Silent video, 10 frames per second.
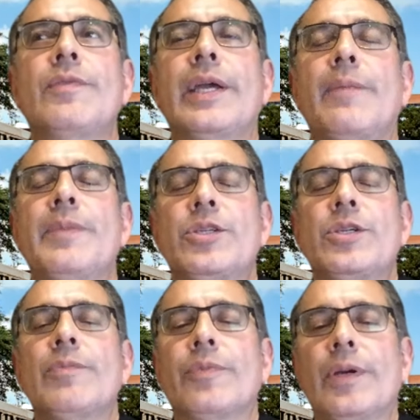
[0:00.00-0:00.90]
like I mentioned
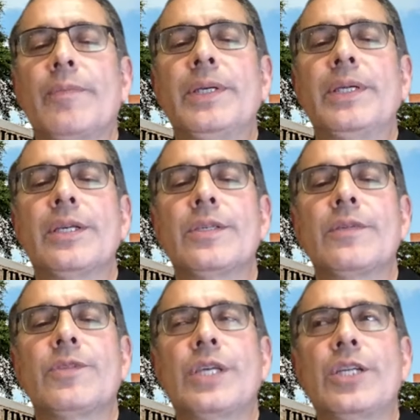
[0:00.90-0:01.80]
up front, because
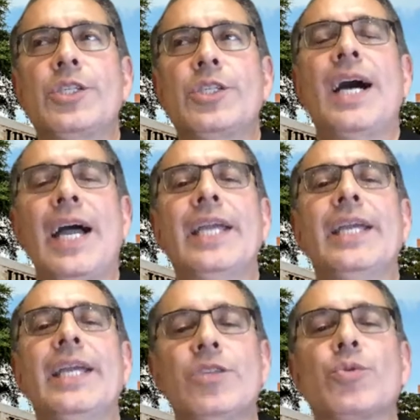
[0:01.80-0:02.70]
of such a high
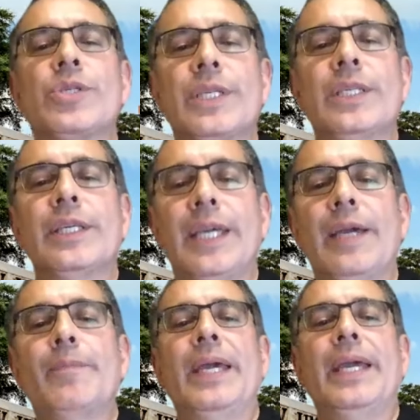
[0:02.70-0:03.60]
interest in the
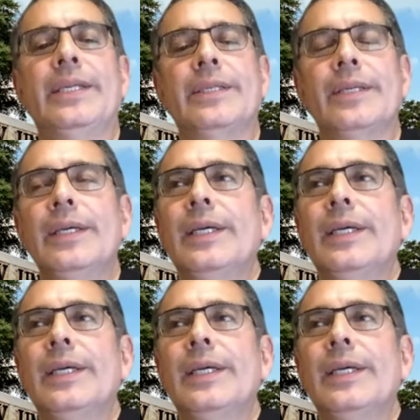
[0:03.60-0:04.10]
campaign